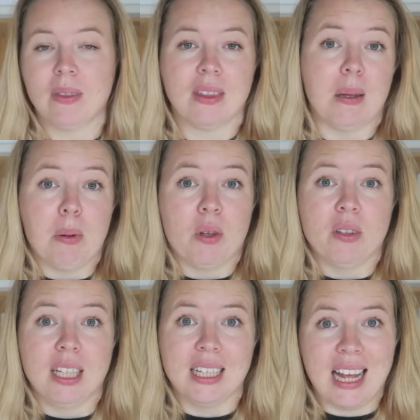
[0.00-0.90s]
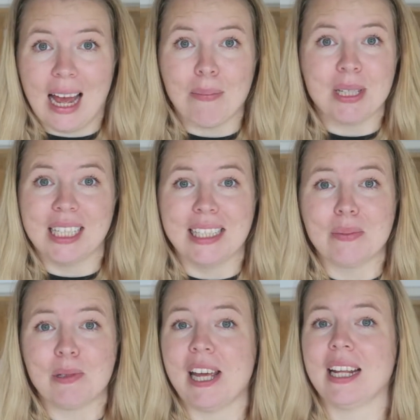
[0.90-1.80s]
they both need caps. They need to
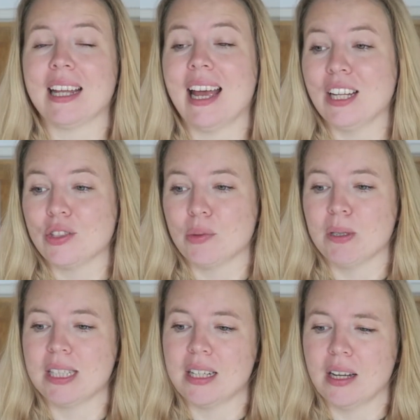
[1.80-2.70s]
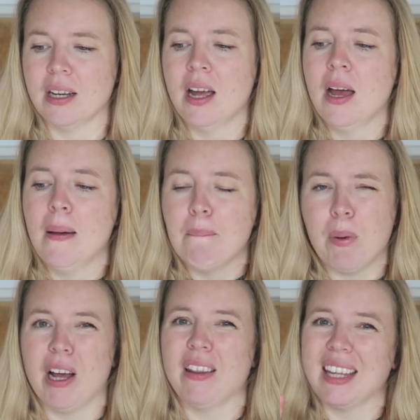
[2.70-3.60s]
protect their heads from the sun.
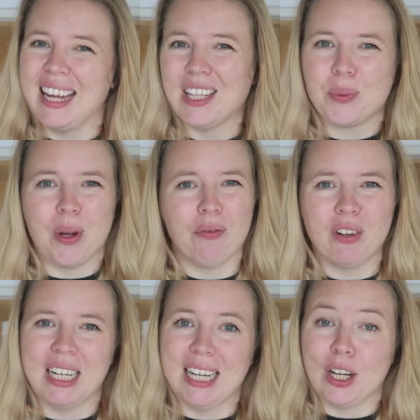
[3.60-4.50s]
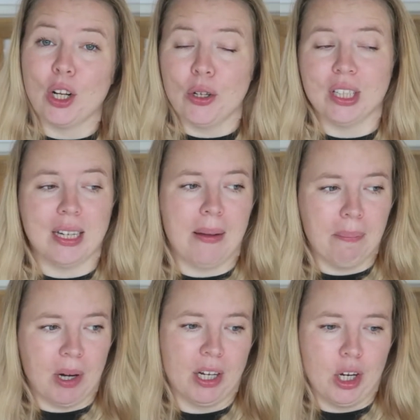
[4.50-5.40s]
But the kids weren't really included in
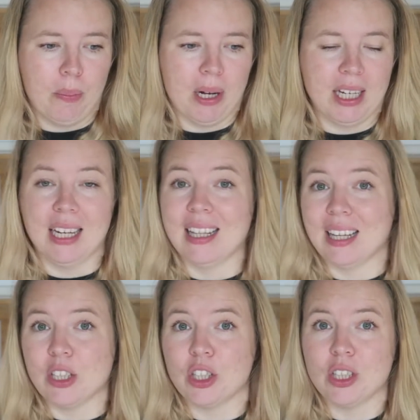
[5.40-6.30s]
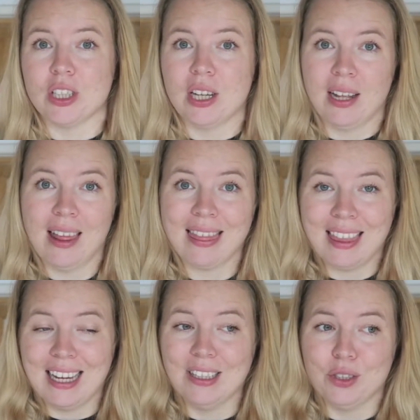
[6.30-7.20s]
my no-buy year. That's just
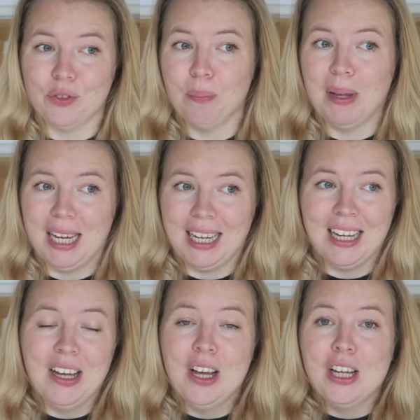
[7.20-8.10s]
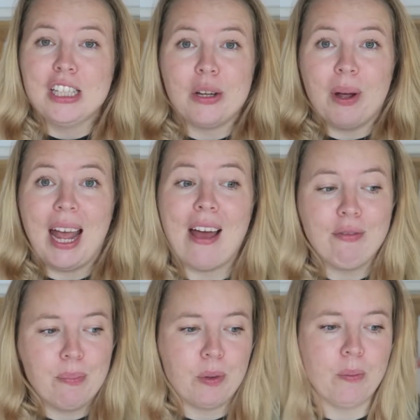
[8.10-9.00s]
things for me. So I
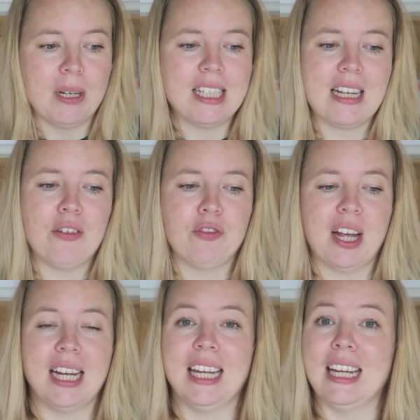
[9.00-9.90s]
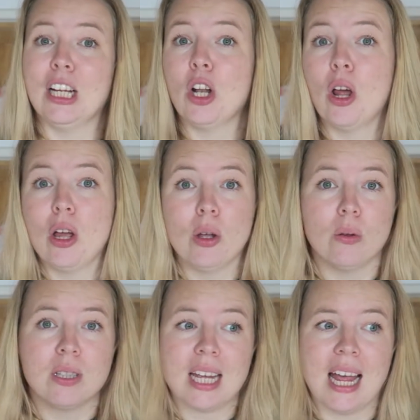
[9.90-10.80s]
haven't bought myself any
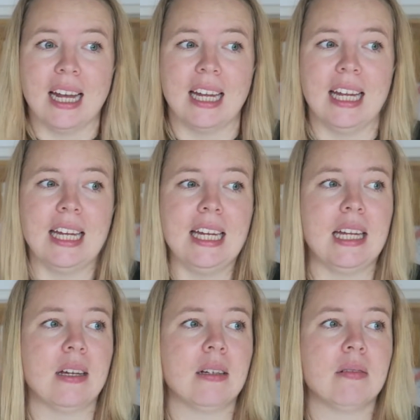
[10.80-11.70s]
clothes, any